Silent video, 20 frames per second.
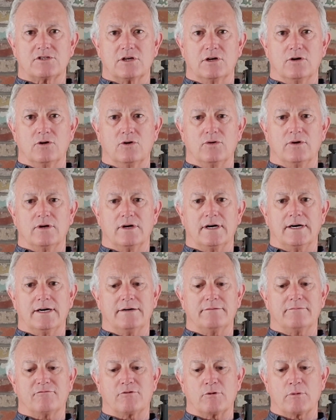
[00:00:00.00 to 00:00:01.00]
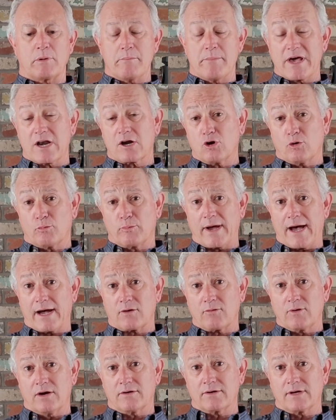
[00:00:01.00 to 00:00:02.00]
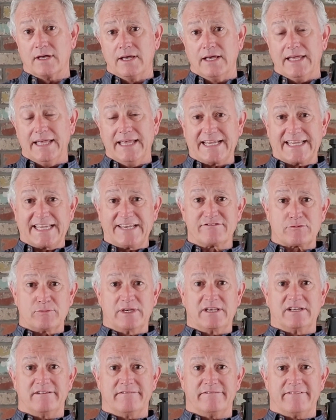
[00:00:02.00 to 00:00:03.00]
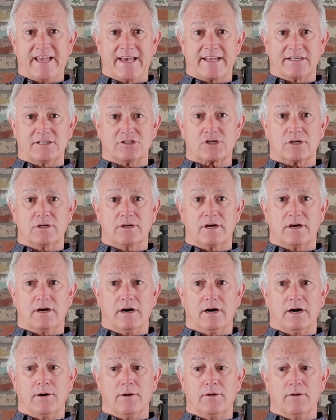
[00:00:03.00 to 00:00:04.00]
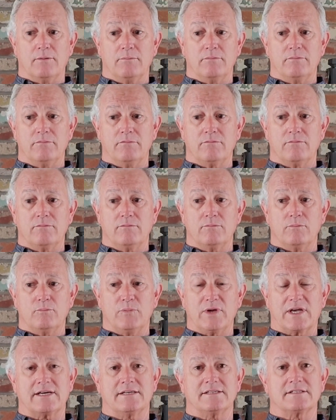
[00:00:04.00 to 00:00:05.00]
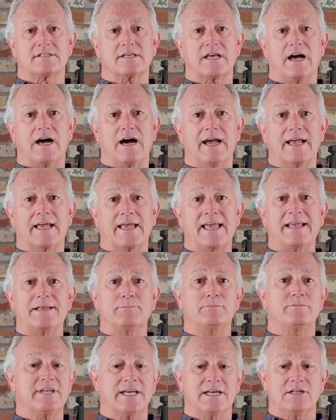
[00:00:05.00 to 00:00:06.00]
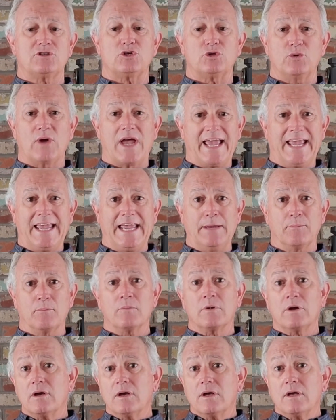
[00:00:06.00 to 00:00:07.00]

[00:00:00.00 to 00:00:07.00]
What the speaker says: So from a medical background, it gives me an advantage because I tend to aim